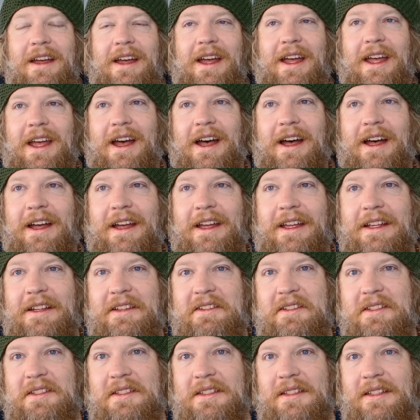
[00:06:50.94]
uh,
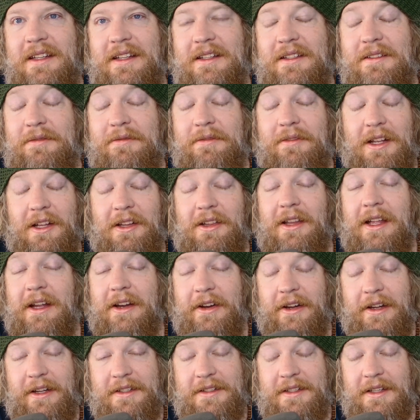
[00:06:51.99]
it's it's
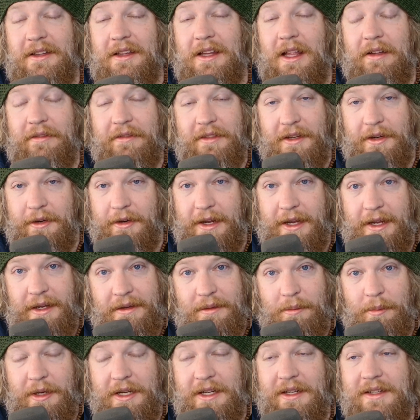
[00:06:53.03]
hilarious. I love The
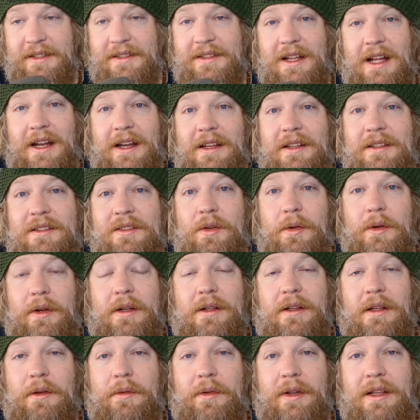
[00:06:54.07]
Great, but it is not
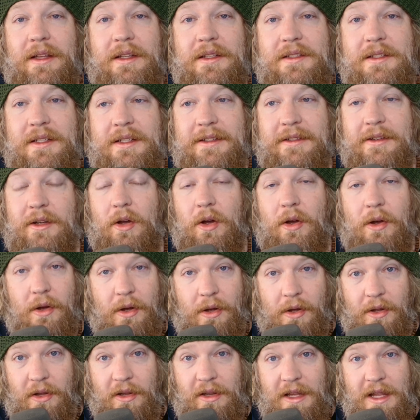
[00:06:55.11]
historically realistic at
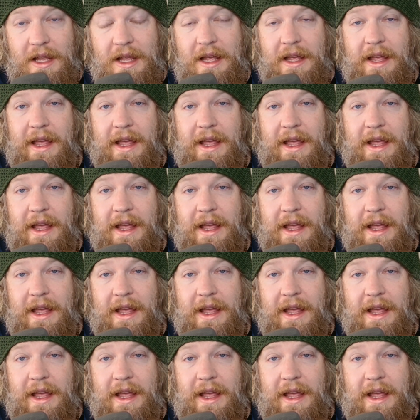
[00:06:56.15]
all.